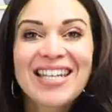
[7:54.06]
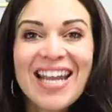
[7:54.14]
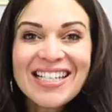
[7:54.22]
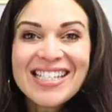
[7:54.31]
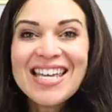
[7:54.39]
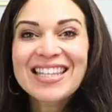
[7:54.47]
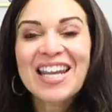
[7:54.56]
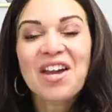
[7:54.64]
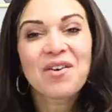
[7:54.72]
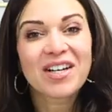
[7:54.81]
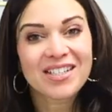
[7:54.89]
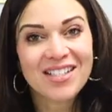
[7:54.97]
The next thing that I
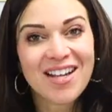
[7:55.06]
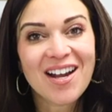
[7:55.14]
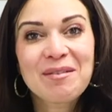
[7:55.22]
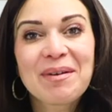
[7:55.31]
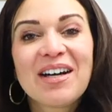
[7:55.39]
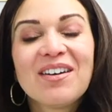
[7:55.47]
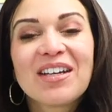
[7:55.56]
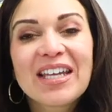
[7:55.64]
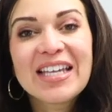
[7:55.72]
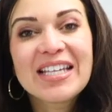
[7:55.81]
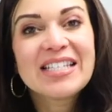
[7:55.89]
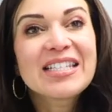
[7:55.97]
wanted to talk about
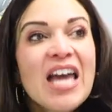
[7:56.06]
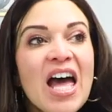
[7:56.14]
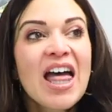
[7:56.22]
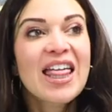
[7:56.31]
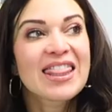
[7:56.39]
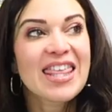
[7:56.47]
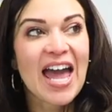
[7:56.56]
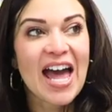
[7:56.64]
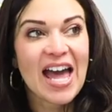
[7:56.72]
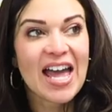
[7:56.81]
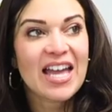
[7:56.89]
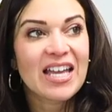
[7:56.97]
is
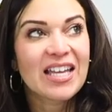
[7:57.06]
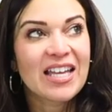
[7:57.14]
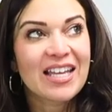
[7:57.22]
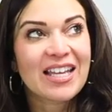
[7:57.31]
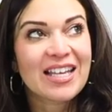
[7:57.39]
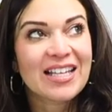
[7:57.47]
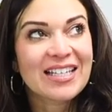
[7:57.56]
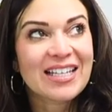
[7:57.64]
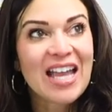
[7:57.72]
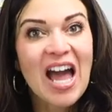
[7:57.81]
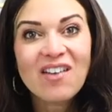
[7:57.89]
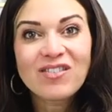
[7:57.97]
that
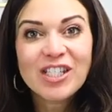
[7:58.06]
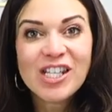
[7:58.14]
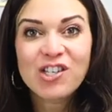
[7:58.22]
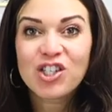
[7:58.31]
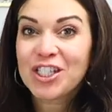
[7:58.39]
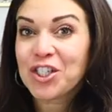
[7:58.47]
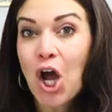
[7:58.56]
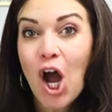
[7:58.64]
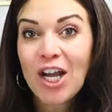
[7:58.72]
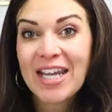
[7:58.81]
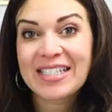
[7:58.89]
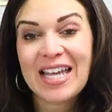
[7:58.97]
conversation and
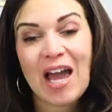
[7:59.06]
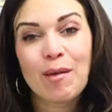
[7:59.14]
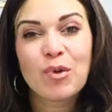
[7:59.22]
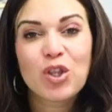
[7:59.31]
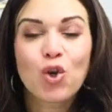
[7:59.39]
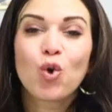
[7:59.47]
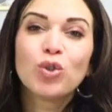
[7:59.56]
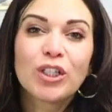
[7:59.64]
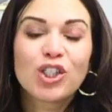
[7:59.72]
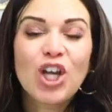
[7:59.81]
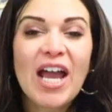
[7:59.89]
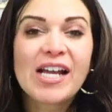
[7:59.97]
talking time with your
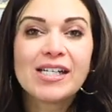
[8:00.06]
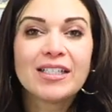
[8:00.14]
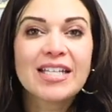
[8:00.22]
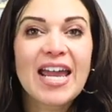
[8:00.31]
older child.